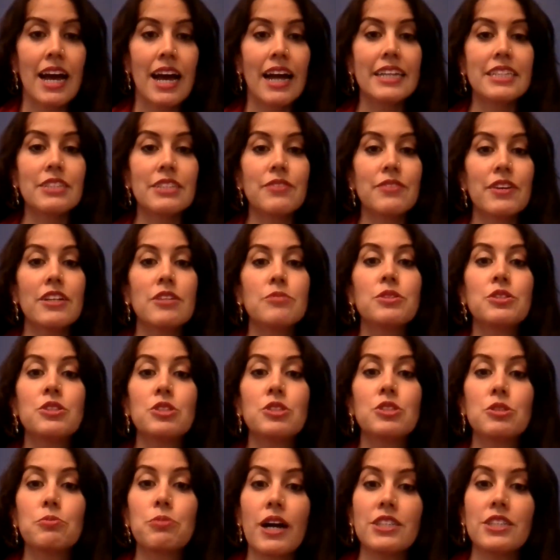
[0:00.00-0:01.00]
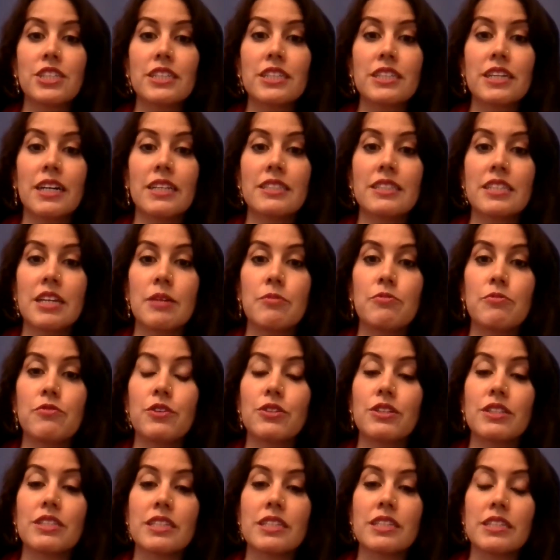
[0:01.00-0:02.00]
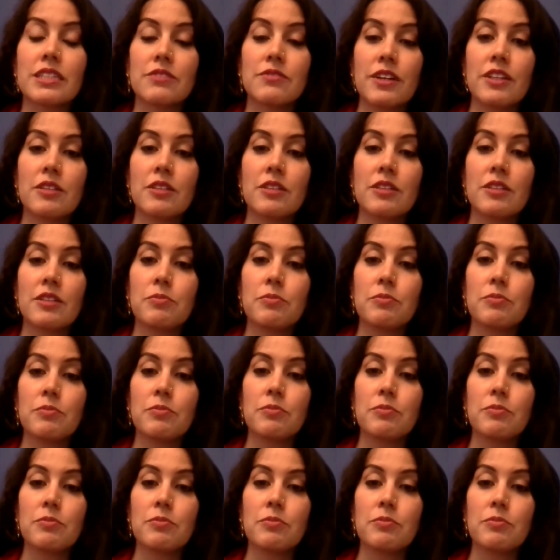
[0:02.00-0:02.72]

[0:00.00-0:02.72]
I developed a new project concept focused on developing